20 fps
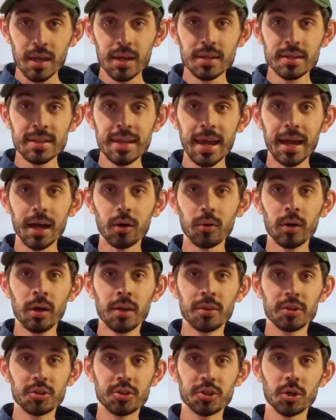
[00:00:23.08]
Now,
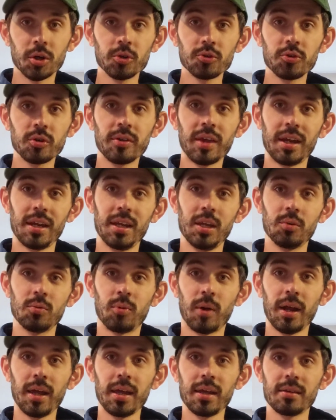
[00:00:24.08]
the children that he
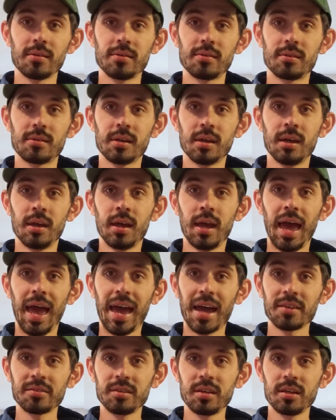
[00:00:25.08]
raised
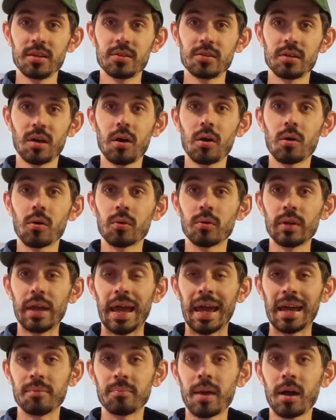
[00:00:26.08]
as his own
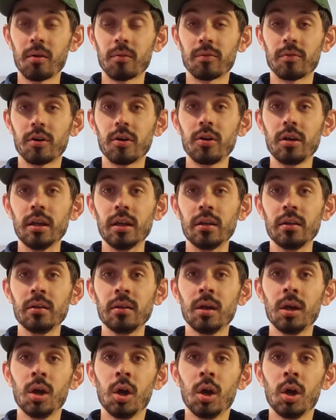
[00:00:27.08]
at Mount Vernon